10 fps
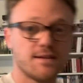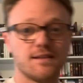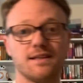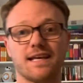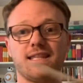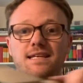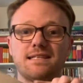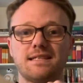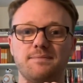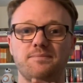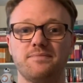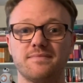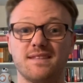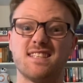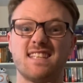like this,
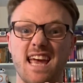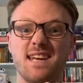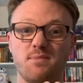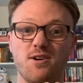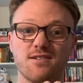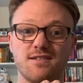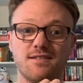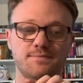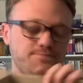the sandbox,